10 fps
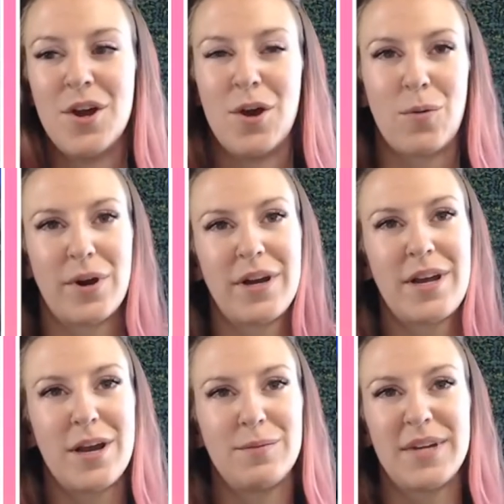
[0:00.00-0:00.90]
We're gonna
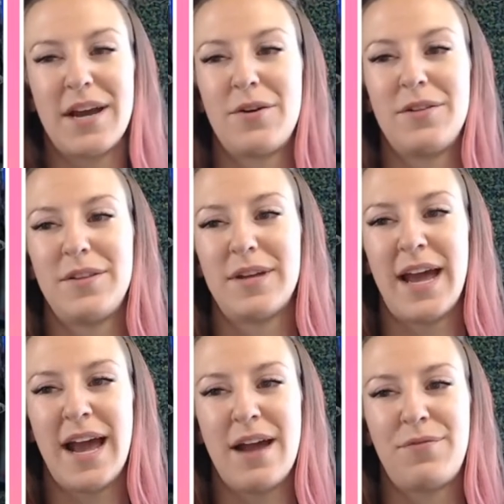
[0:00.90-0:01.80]
come down
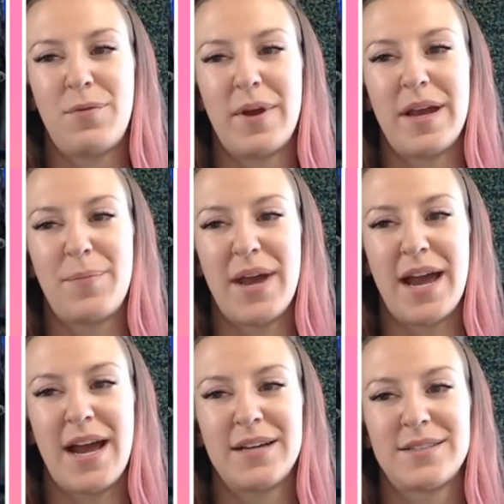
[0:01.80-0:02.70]
halfway
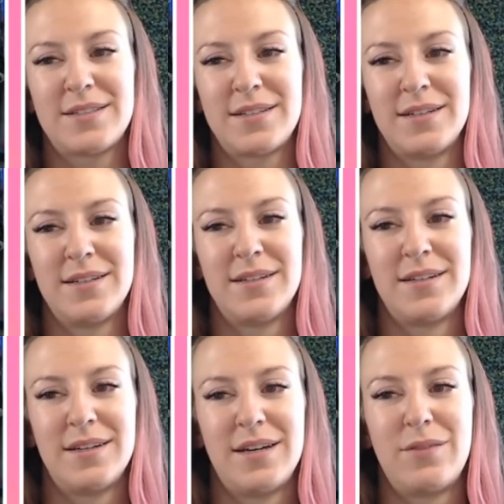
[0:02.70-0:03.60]
past.
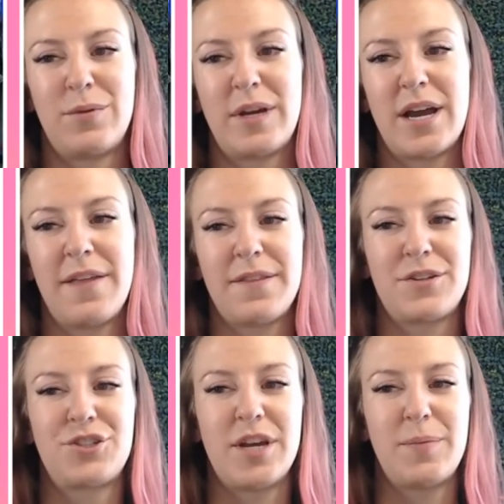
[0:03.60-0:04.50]
If we cut
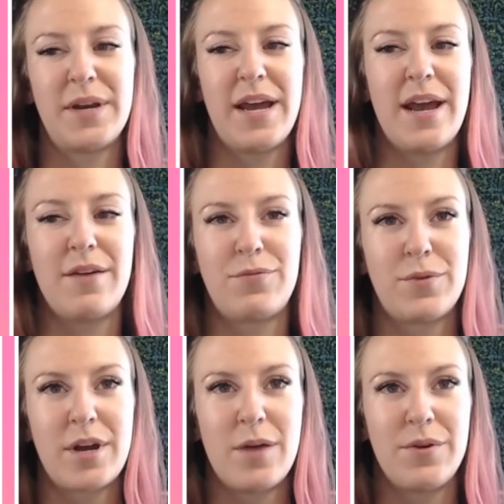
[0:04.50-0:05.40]
this shape in half,
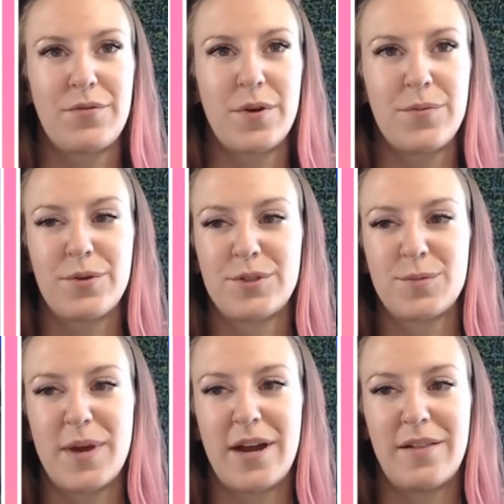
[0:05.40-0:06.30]
we're coming from those
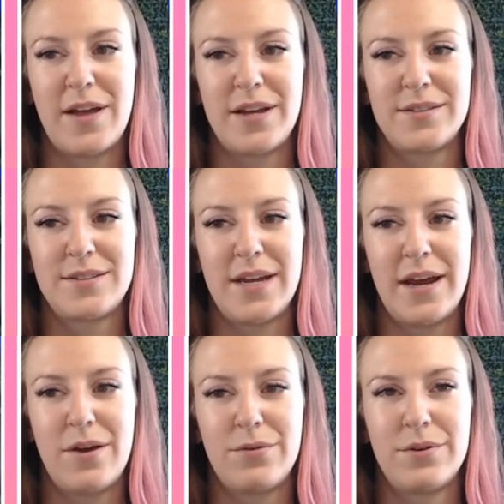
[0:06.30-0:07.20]
smile lines
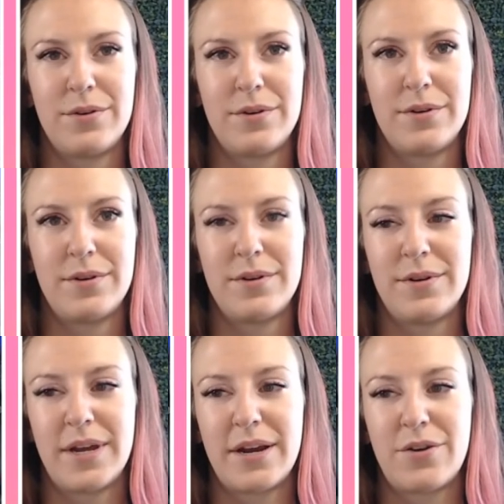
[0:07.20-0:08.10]
down
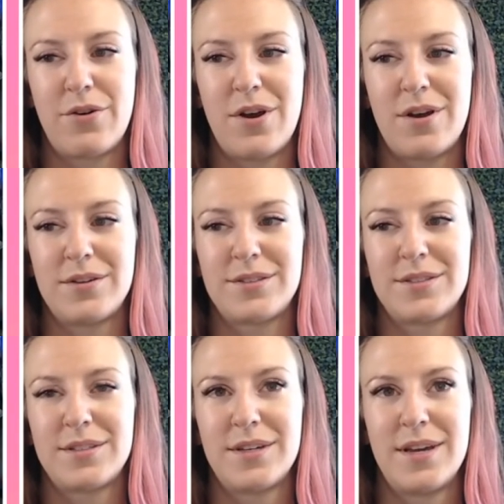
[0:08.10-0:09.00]
and
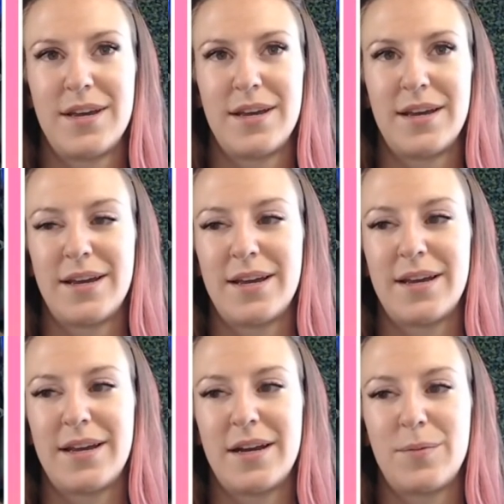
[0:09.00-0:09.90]
across
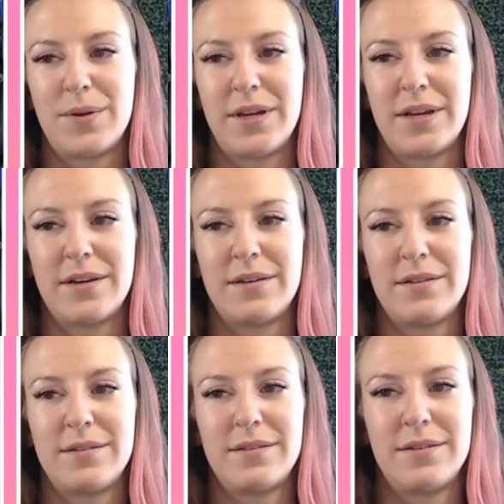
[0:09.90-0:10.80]
and up again.
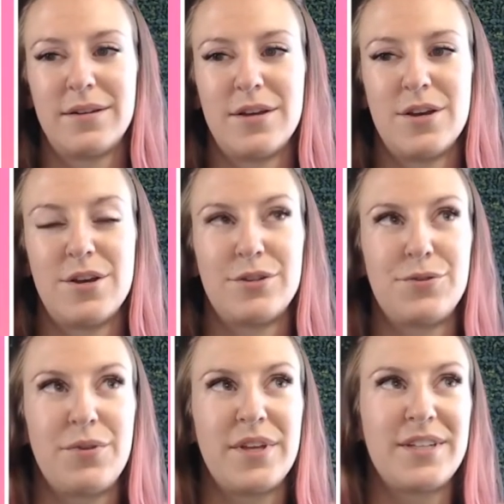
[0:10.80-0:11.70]
So
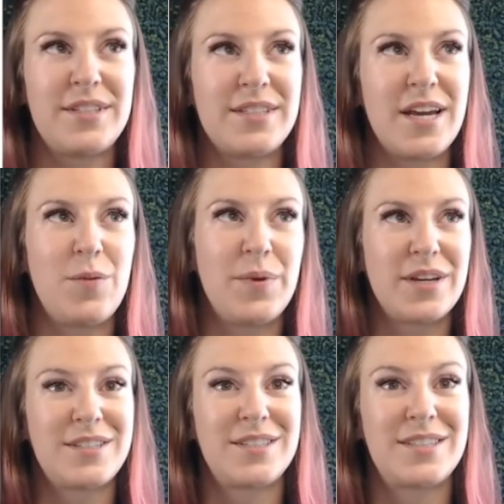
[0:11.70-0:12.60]
this is helping
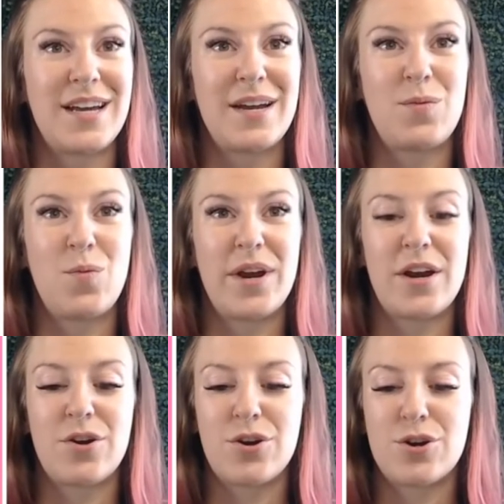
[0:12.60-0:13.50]
us decide
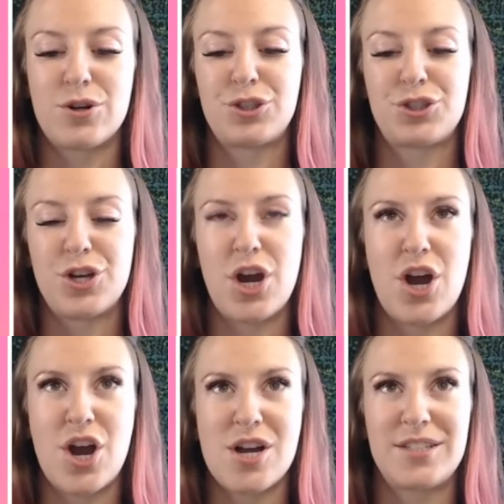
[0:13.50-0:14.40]
where her
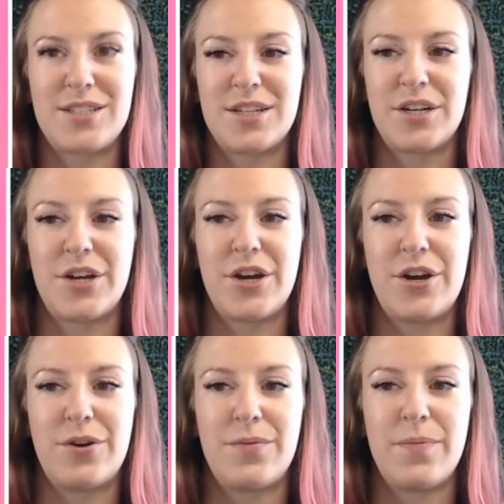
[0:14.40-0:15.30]
schnoz is gonna go.